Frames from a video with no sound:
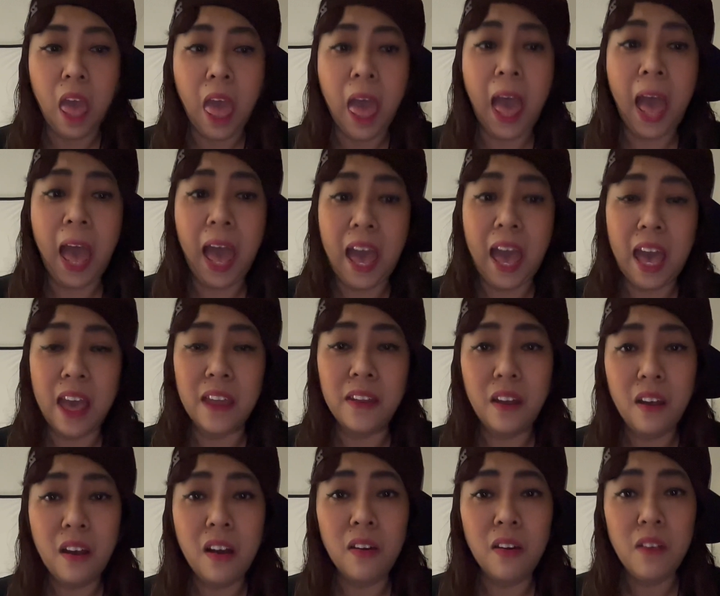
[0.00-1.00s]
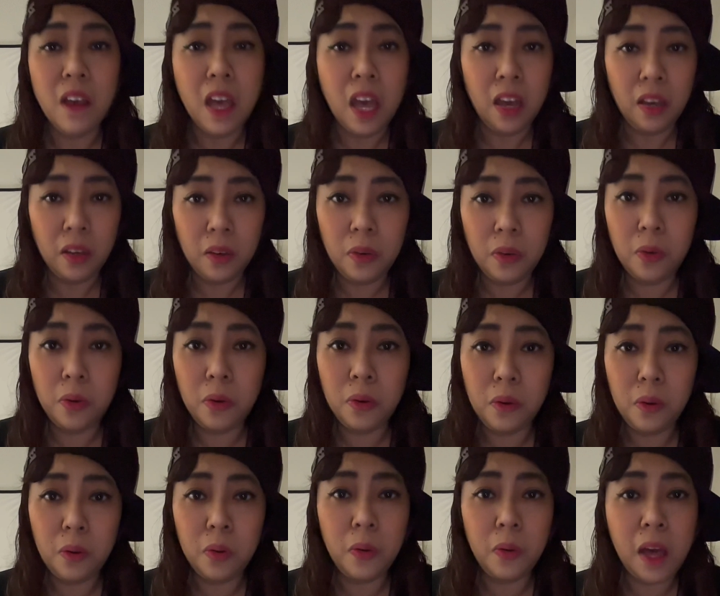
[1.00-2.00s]
I know
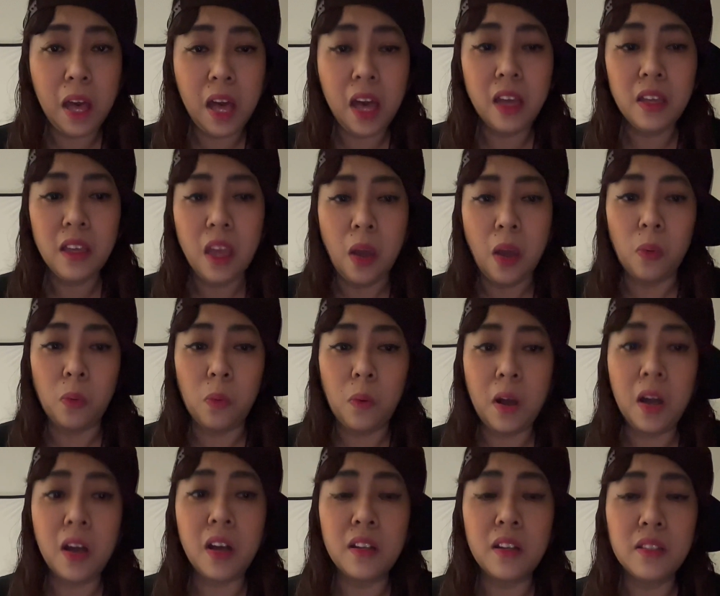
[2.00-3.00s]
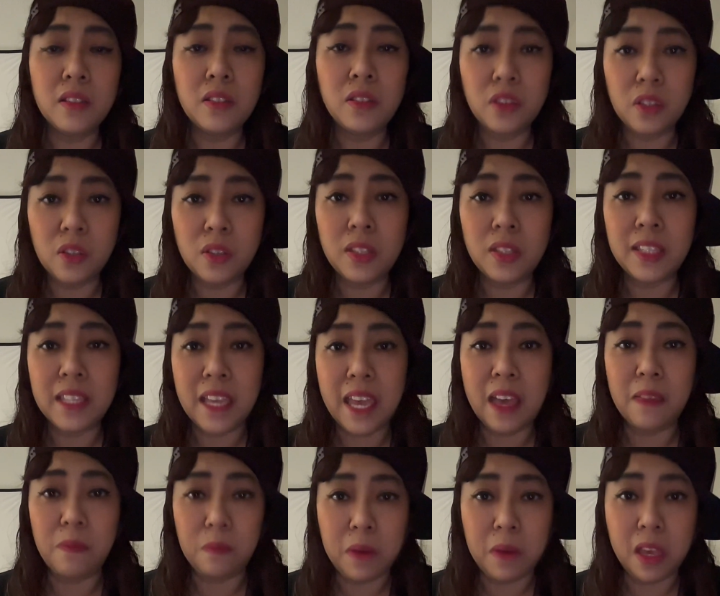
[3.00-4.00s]
who I want to
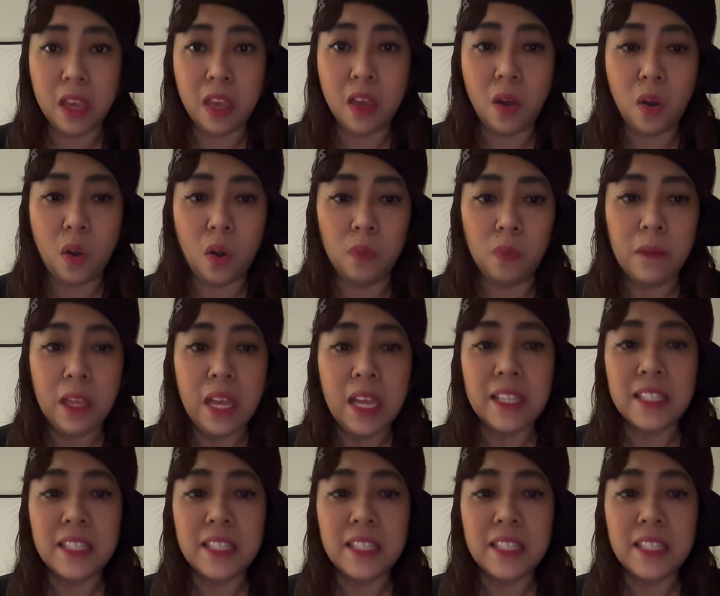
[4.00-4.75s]
take me home.